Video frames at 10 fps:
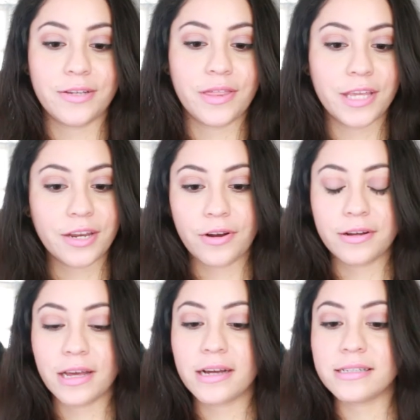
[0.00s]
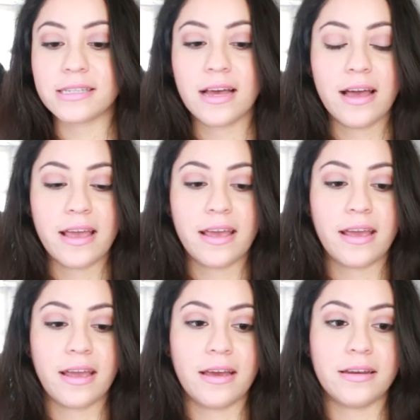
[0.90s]
to theater class
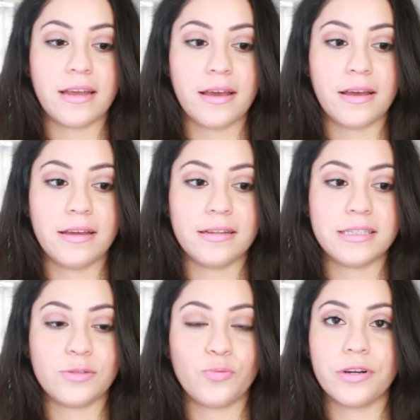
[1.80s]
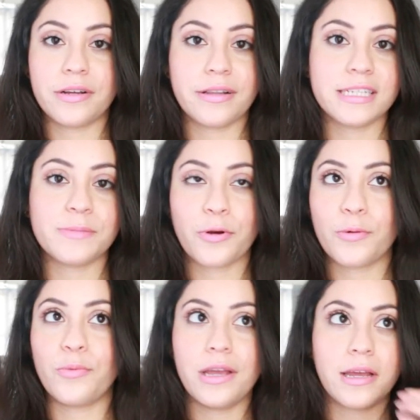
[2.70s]
and it's one class
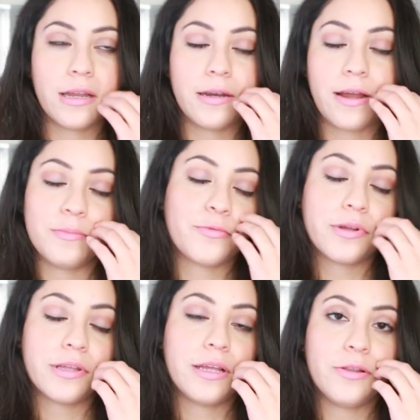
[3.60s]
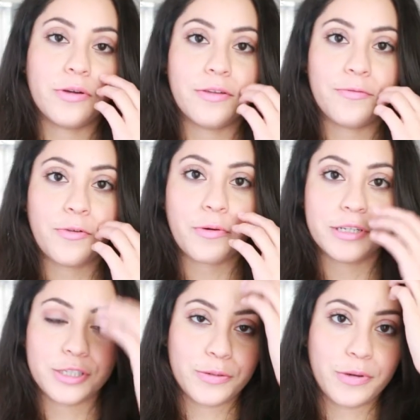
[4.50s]
per week and I'm really looking
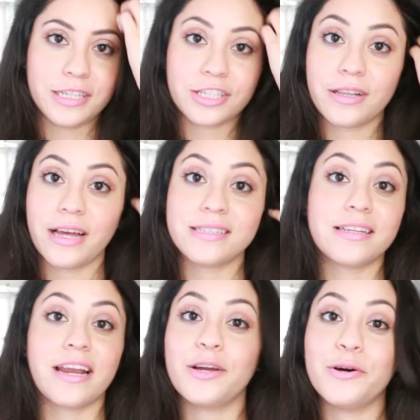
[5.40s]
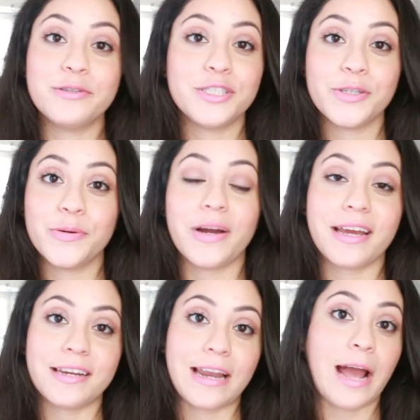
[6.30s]
forward to each class that I go to
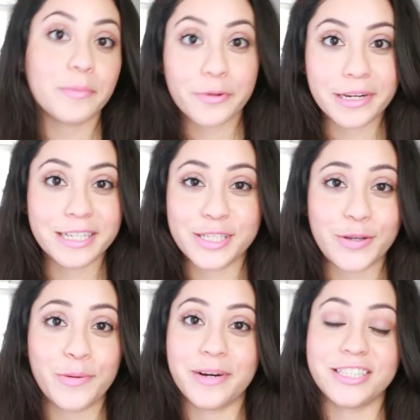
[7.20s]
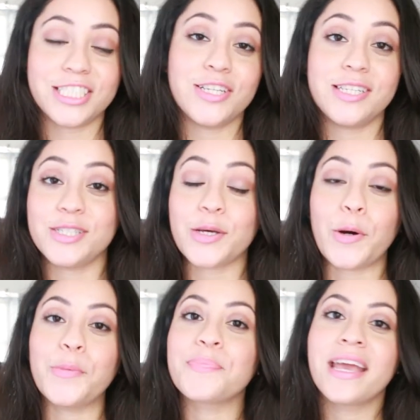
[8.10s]
and I'm learning so much
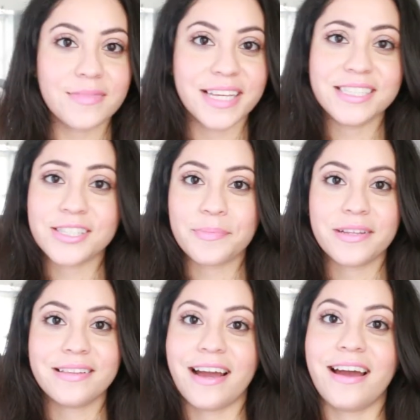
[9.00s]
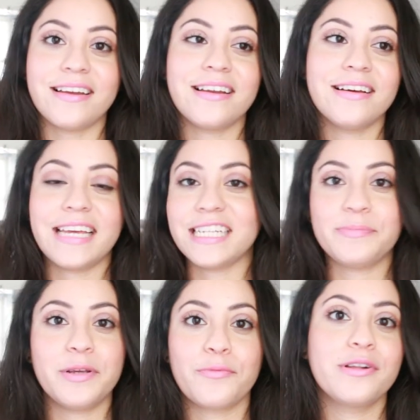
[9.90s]
so it's something that
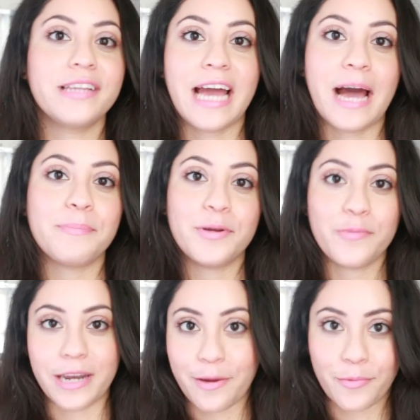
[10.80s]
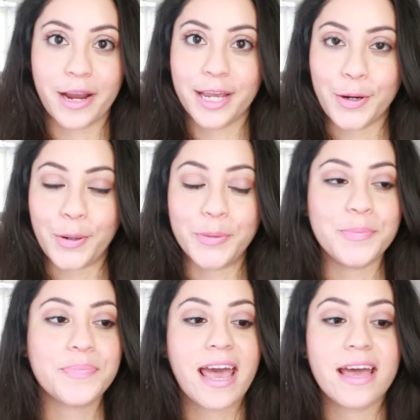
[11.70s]
gets me really happy whenever I
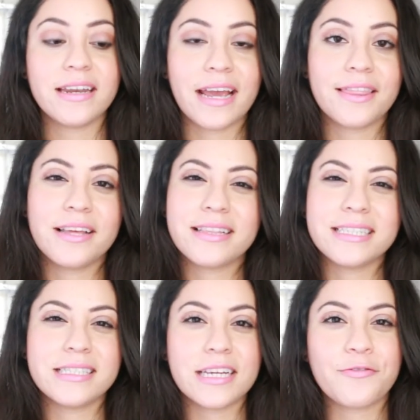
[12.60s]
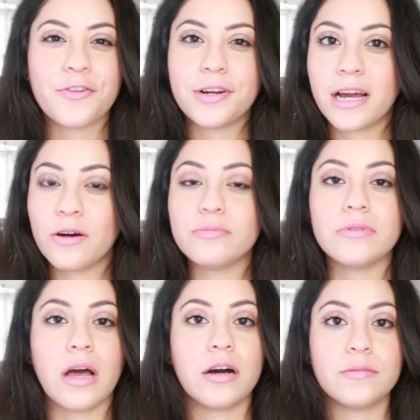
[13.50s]
go and I think that's it for
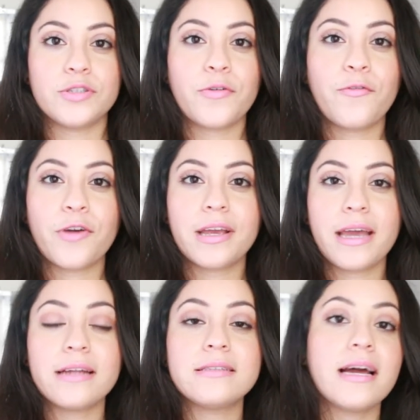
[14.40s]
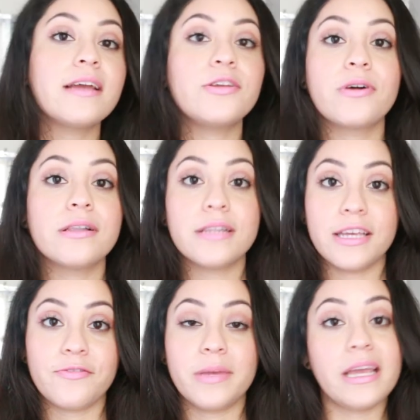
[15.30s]
now um, don't forget that you can
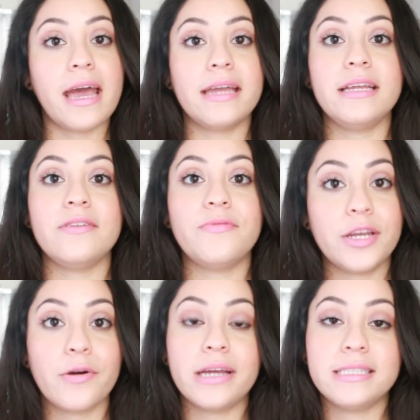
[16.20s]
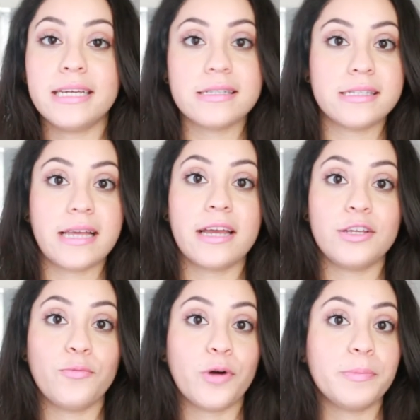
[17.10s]
leave me any video ideas that
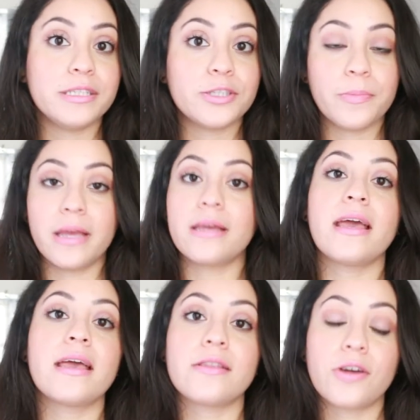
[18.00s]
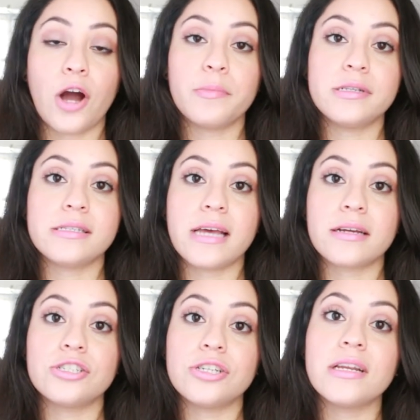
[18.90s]
you want me to make in the comment
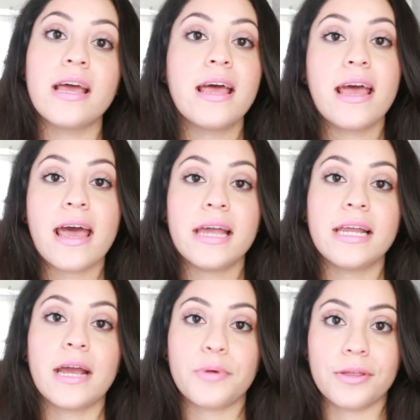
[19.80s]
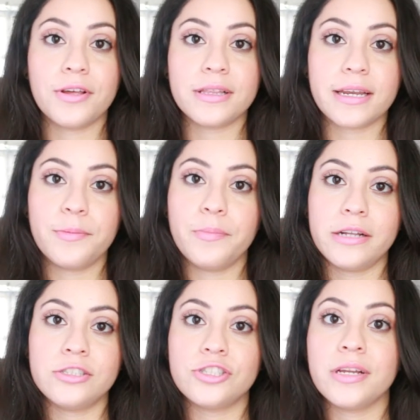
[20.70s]
section and everything that I
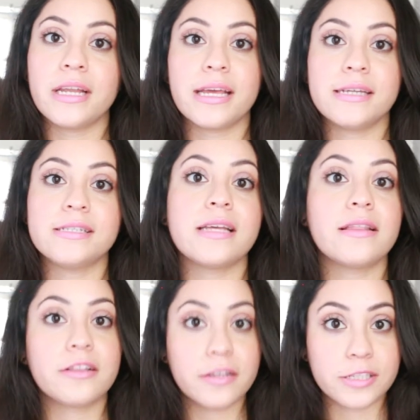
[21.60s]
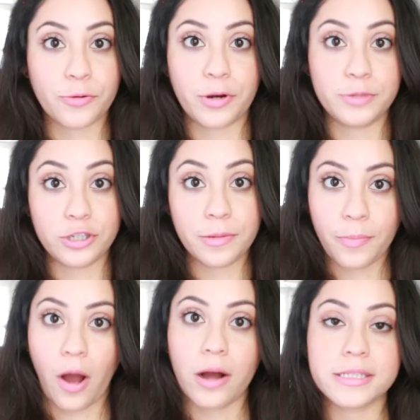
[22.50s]
mentioned is in the description
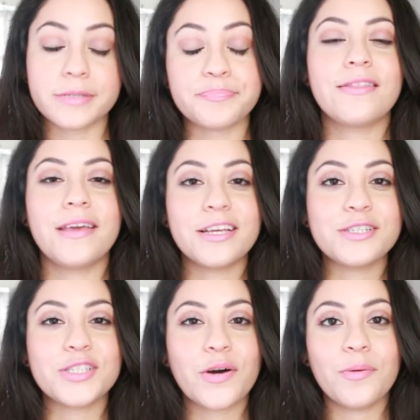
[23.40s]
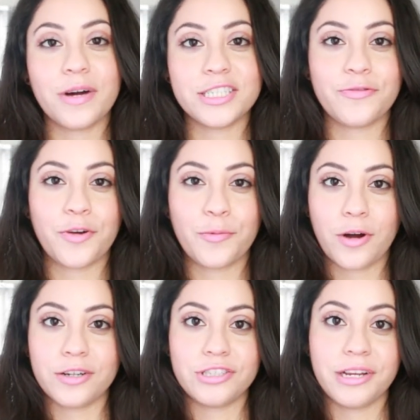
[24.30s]
box Thank you so much for
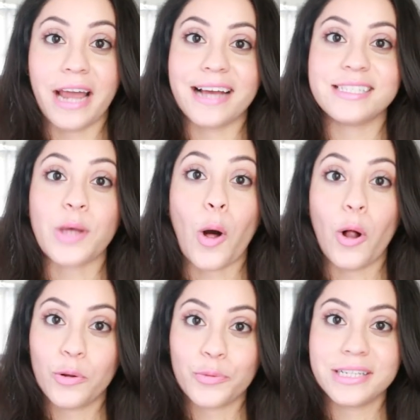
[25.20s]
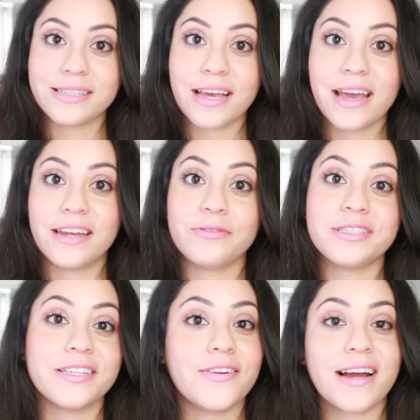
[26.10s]
watching as always and I'll
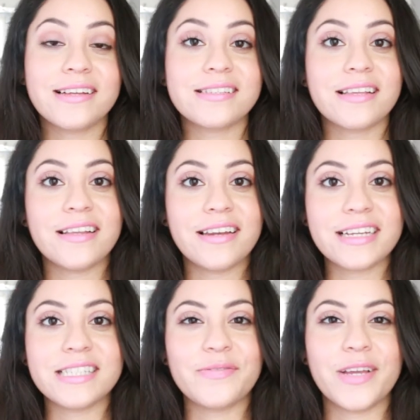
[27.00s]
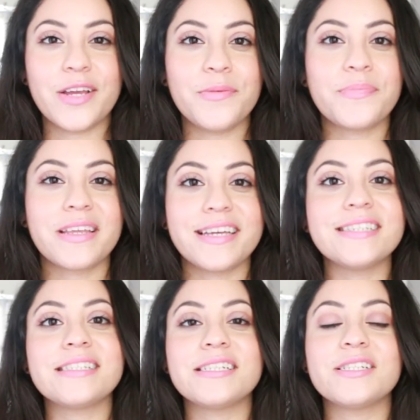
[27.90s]
see you guys in the next video.
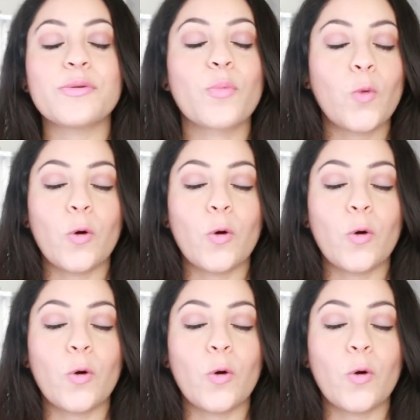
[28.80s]
Kisses.